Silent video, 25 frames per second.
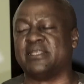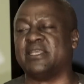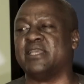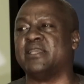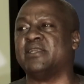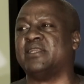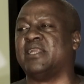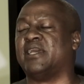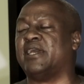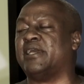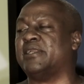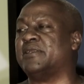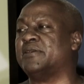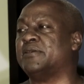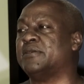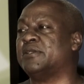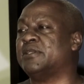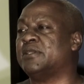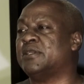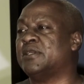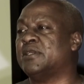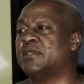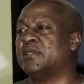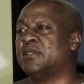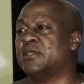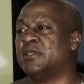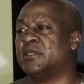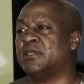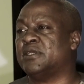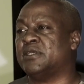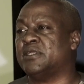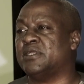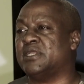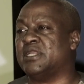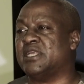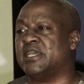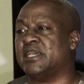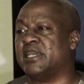think that
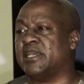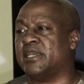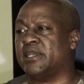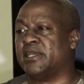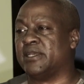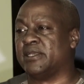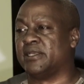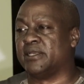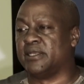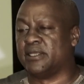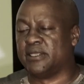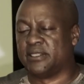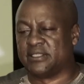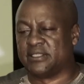the